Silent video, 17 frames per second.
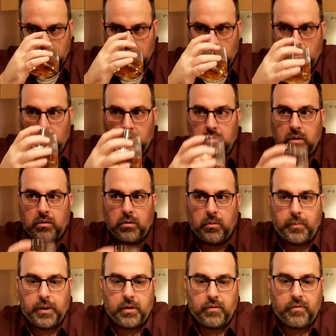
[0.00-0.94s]
know, a
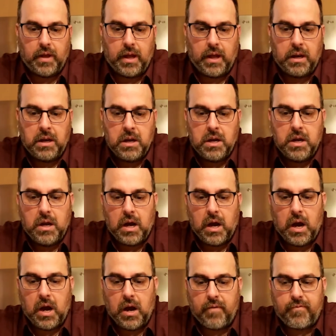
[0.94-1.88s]
little bit of that
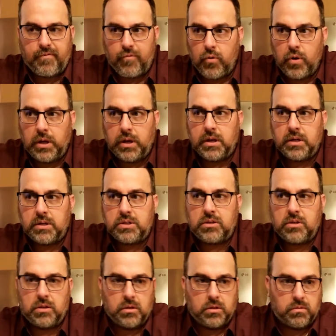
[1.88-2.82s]

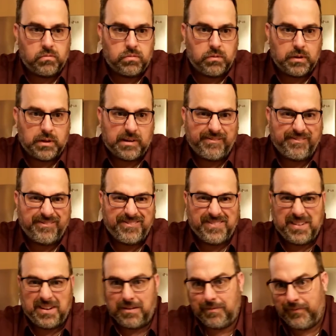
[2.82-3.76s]
fruitiness, the,
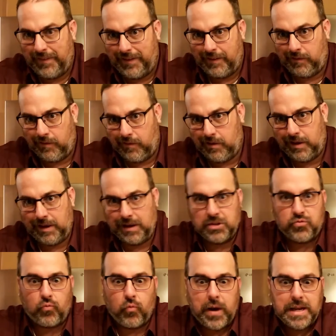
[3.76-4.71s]

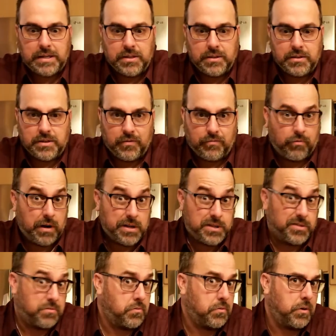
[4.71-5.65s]
I guess raisins, if
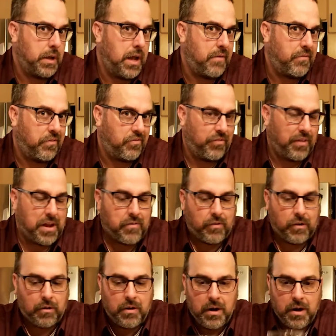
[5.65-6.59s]
raisins really have a
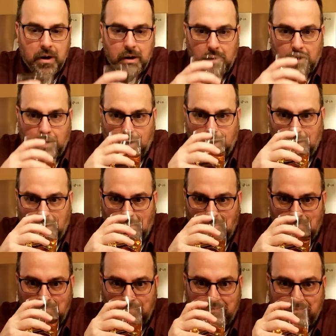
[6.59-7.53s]
flavor.
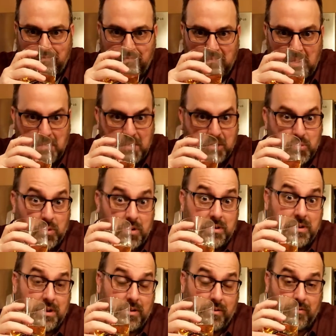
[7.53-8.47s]
Maybe it's
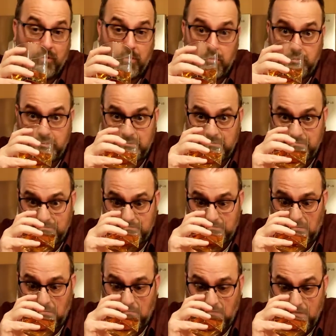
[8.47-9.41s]
one of the other fruits.
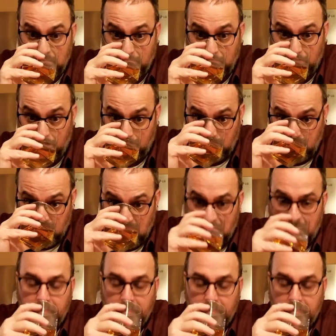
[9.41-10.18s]
So, but,